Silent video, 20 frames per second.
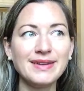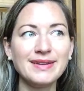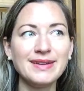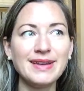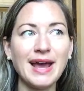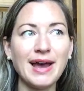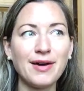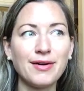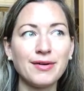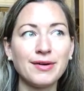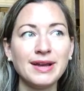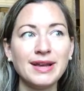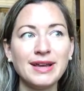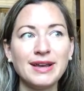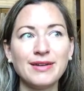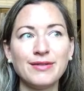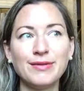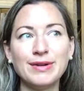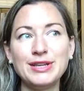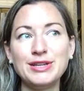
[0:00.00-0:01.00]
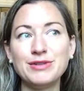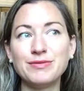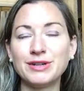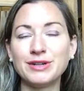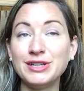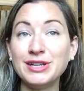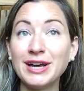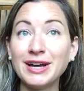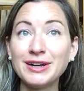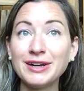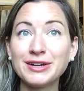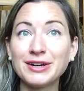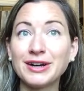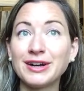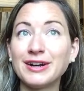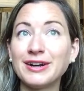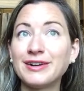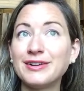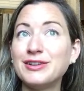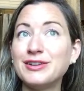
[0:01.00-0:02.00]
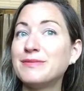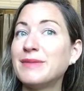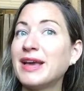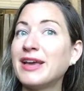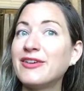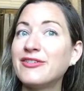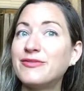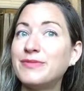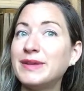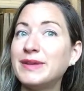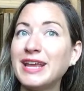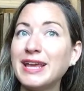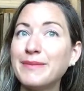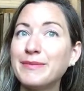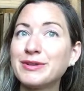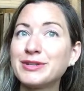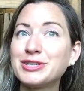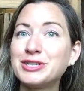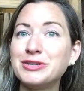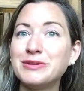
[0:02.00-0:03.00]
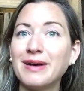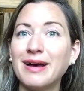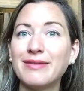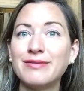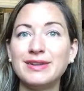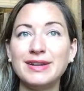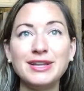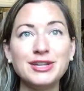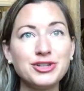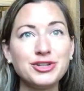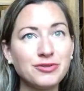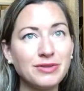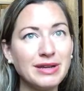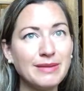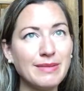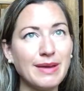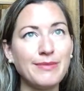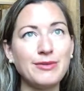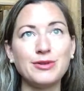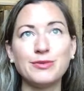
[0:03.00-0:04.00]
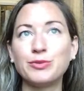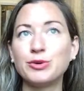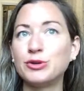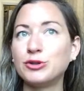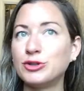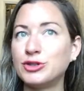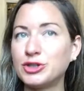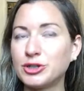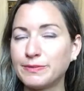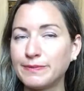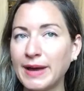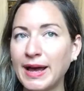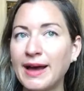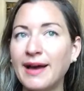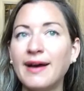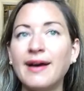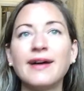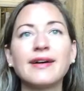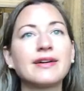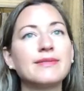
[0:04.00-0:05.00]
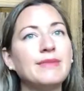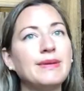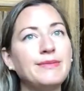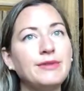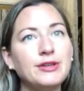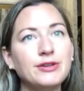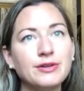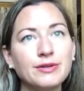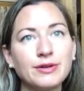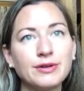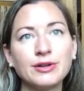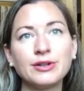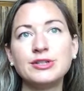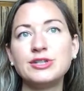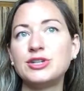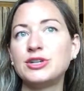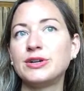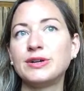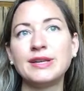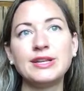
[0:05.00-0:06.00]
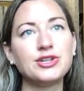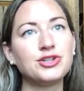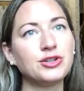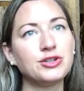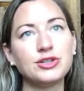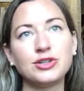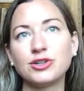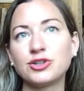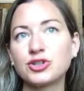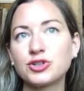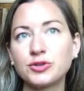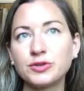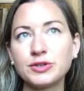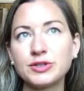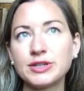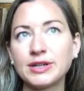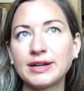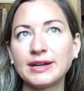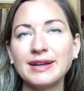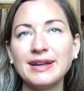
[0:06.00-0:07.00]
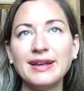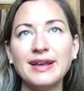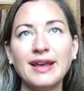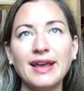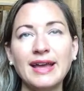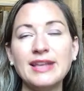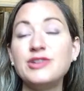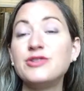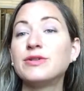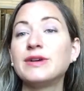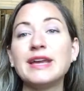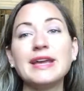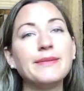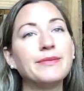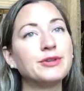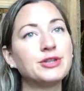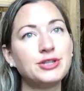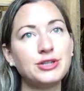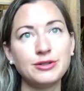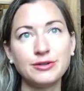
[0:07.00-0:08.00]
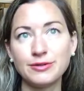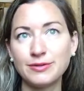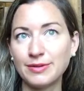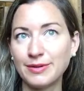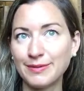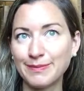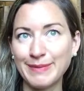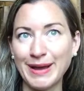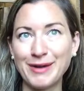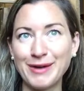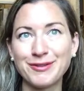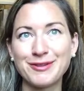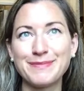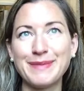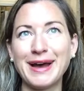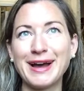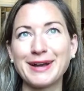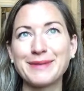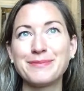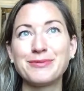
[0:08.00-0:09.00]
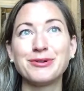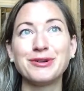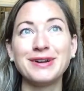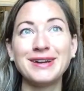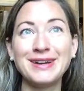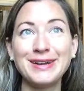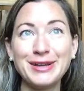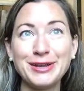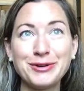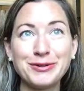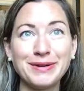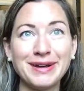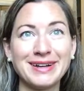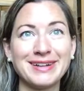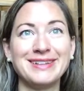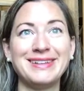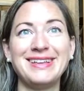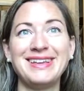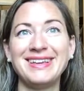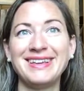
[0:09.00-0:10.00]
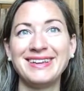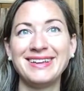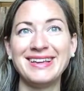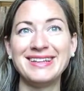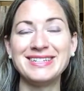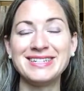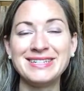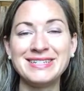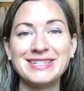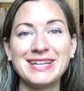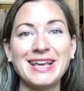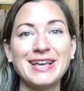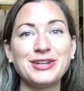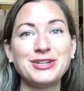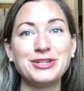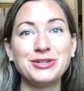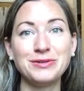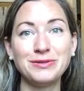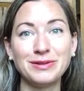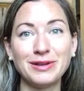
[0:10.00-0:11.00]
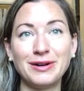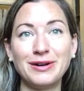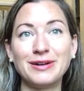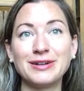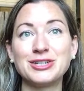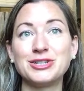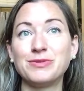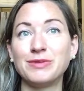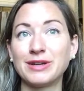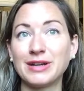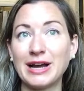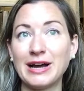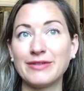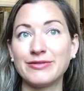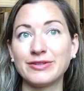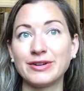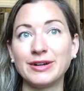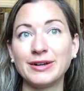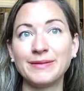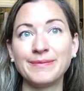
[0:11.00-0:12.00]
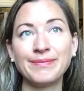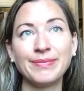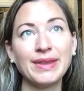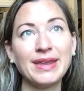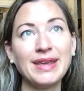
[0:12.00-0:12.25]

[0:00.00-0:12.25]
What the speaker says: Now, when you were younger, you may have been able to have an injury, maybe you pulled your back, maybe you injured your shoulder, and you were able to bounce back pretty quickly. It didn't take too long to recover.